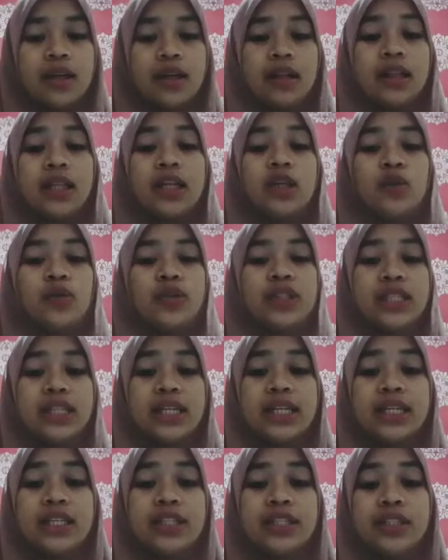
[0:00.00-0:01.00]
Language
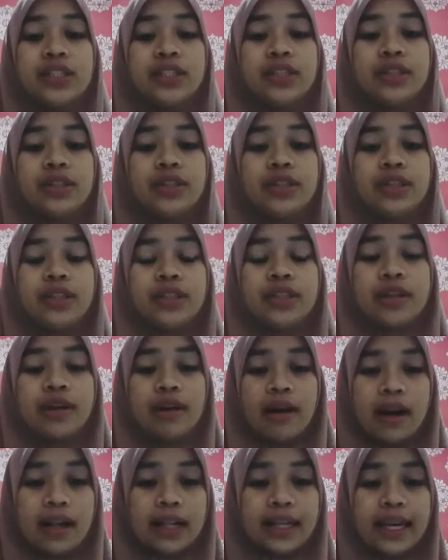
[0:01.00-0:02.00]
in
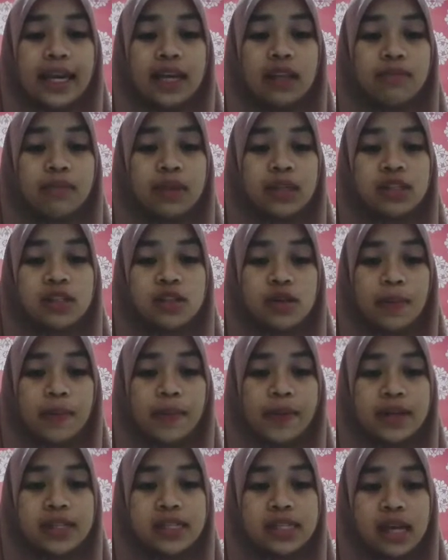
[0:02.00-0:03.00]
general can be
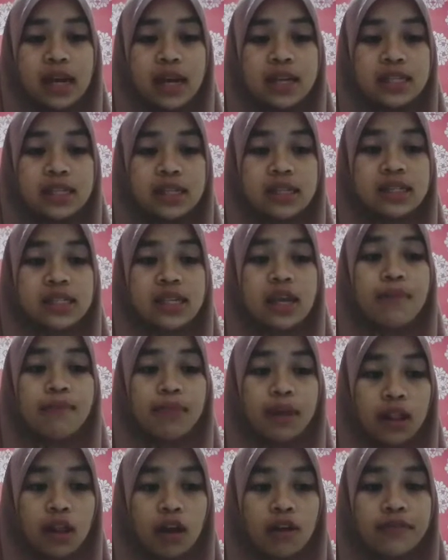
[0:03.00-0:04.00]
interpreted as a
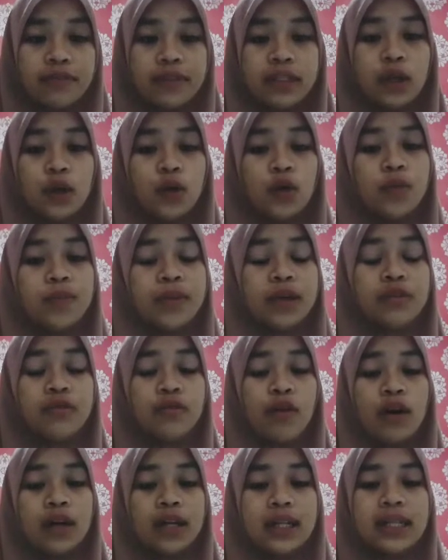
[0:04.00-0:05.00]
symbol of the human
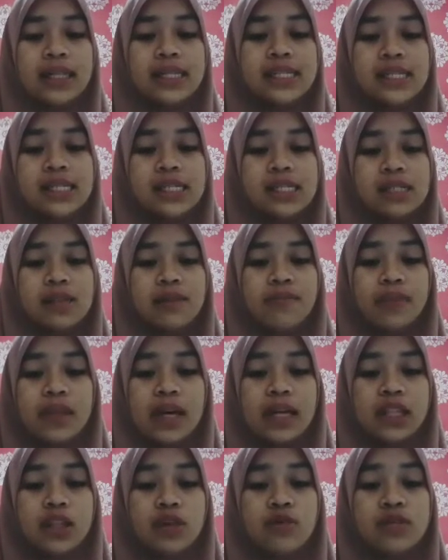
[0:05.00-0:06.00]
vocal system
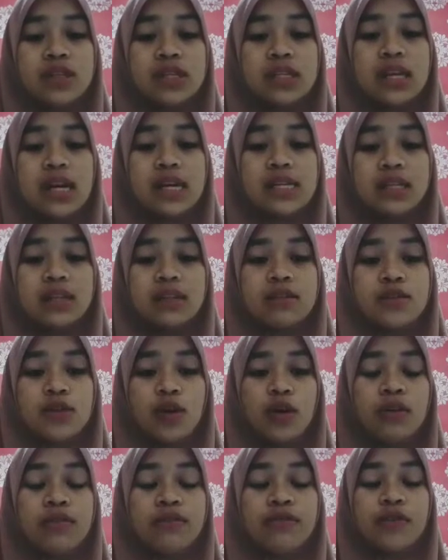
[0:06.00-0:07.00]
that used as a
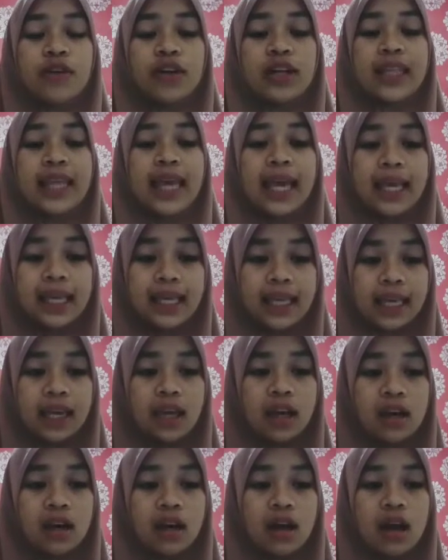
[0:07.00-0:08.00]
tool for
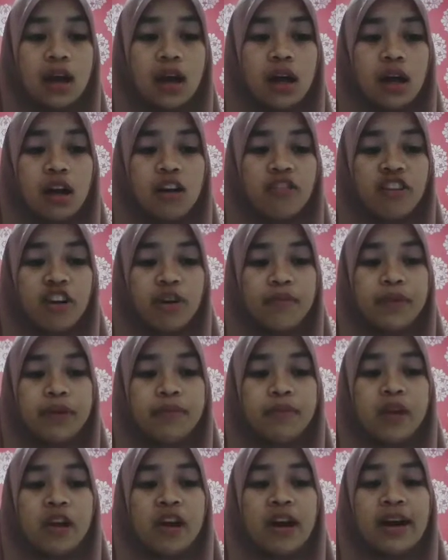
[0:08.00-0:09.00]
thinking, forming
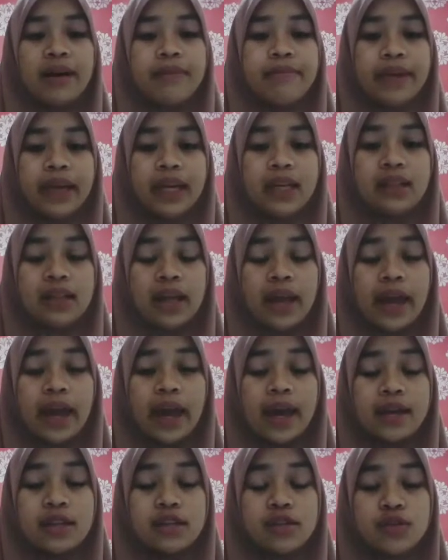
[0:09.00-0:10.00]
meaning,
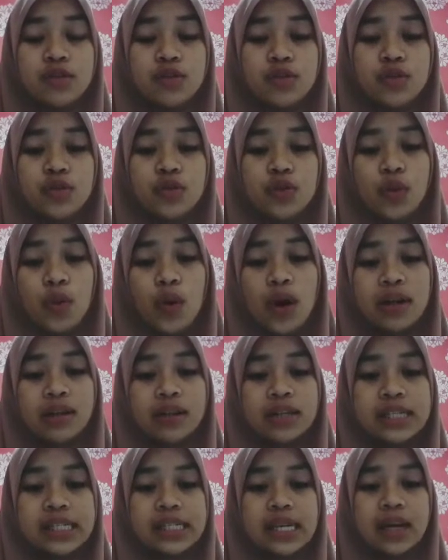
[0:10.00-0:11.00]
and to
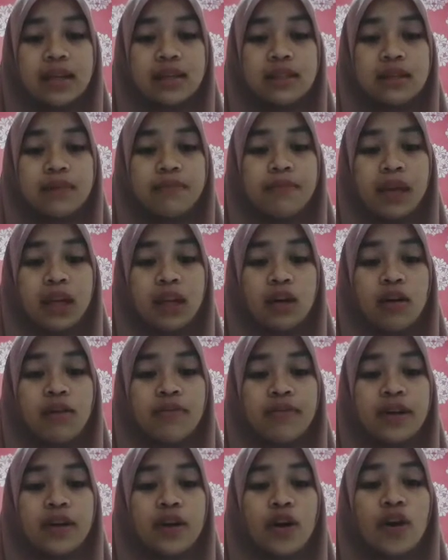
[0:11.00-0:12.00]
understand the meaning of
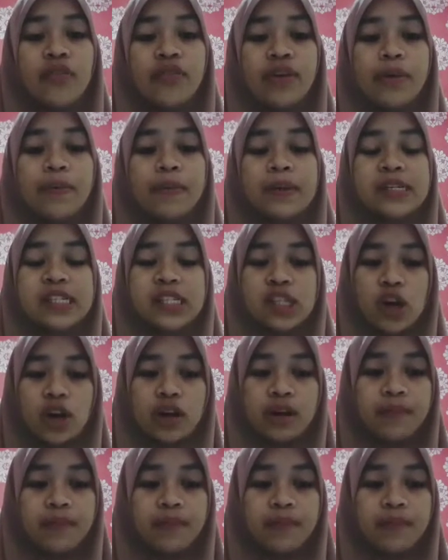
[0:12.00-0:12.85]
another person.